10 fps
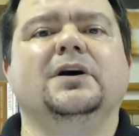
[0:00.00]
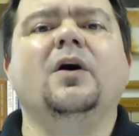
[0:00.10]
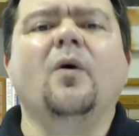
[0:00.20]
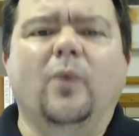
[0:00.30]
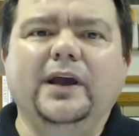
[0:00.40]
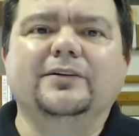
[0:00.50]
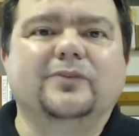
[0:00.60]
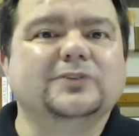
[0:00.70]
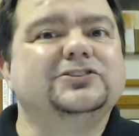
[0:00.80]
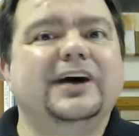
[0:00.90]
We
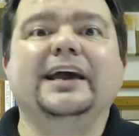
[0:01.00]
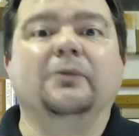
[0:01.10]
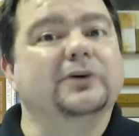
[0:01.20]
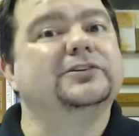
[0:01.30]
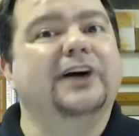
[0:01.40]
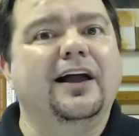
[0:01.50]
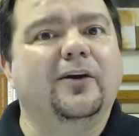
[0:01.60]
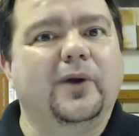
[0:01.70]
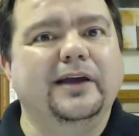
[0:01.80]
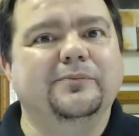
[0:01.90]
will say we'll
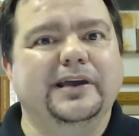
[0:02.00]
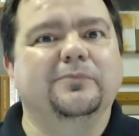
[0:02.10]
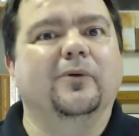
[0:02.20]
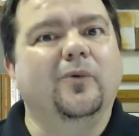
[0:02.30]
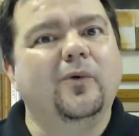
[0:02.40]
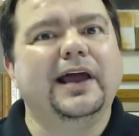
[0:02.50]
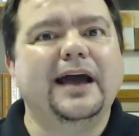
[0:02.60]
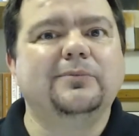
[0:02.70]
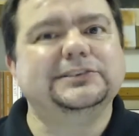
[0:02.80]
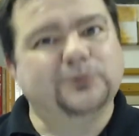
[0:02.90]
tolerate people, but what
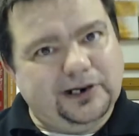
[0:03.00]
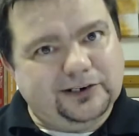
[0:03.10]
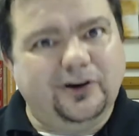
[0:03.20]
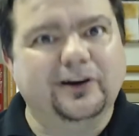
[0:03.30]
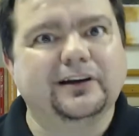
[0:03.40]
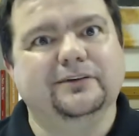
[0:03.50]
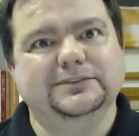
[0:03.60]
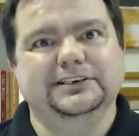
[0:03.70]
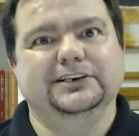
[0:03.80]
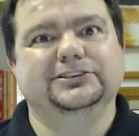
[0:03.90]
happens when a drunk comes
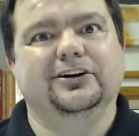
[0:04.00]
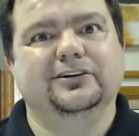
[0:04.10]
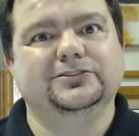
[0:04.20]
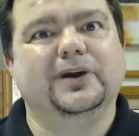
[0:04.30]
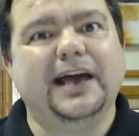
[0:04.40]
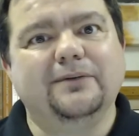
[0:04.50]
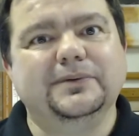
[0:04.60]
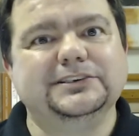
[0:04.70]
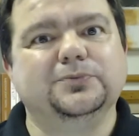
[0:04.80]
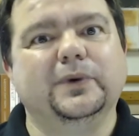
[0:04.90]
into church? What
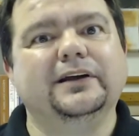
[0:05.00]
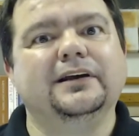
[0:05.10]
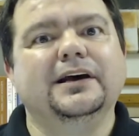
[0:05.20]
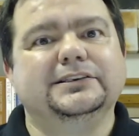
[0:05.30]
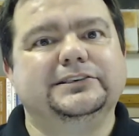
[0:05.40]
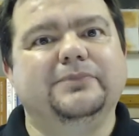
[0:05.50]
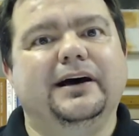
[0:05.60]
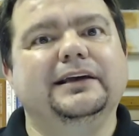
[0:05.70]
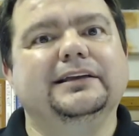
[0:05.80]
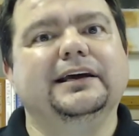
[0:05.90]
happens when
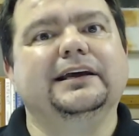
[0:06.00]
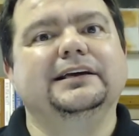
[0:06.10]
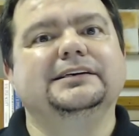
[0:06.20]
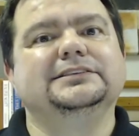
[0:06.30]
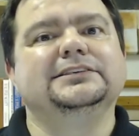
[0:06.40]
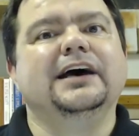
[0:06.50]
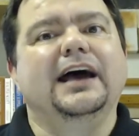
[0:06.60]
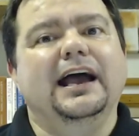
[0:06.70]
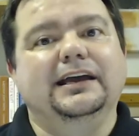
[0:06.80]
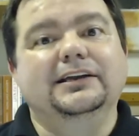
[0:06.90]
somebody that is
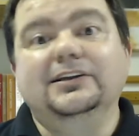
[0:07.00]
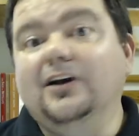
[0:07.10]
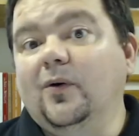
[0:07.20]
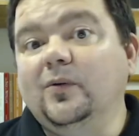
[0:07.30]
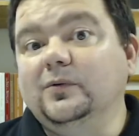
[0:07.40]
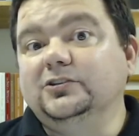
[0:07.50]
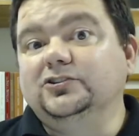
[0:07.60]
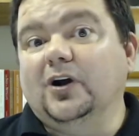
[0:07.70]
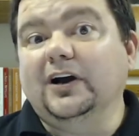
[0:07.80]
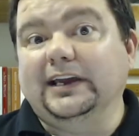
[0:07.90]
a known
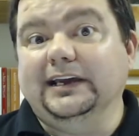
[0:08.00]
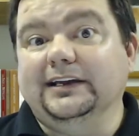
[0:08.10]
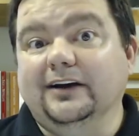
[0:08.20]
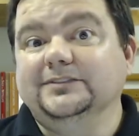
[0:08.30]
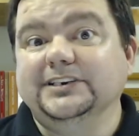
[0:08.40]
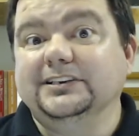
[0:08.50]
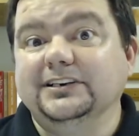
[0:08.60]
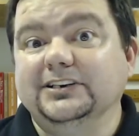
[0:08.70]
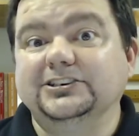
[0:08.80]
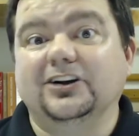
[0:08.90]
druggie comes into
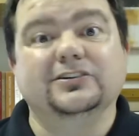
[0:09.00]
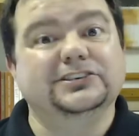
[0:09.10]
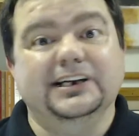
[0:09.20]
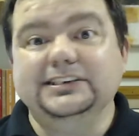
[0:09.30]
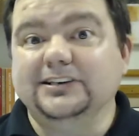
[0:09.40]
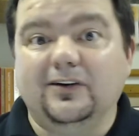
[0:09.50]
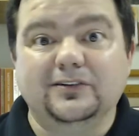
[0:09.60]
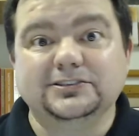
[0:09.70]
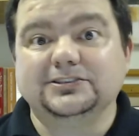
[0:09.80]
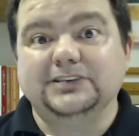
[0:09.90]
the church and he's
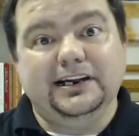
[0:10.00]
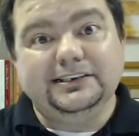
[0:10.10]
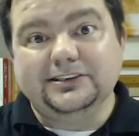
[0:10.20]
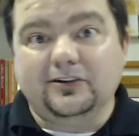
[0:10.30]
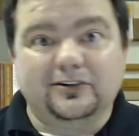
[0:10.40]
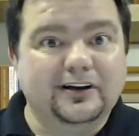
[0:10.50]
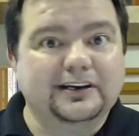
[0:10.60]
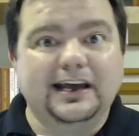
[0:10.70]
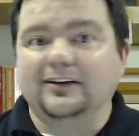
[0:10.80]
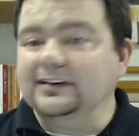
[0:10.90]
all drugged
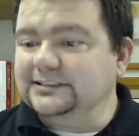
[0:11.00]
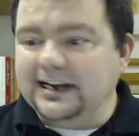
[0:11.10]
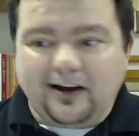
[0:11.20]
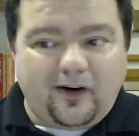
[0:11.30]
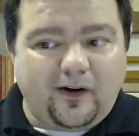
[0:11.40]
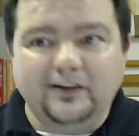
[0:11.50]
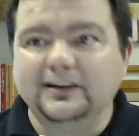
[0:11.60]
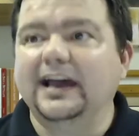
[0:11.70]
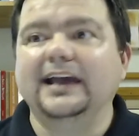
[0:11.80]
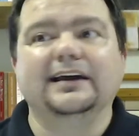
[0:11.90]
out and he's had a hard
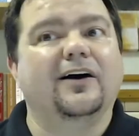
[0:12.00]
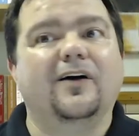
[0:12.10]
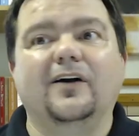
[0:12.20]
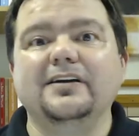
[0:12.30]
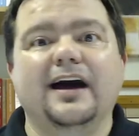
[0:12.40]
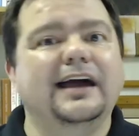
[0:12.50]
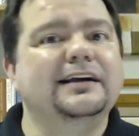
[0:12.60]
day and a hard night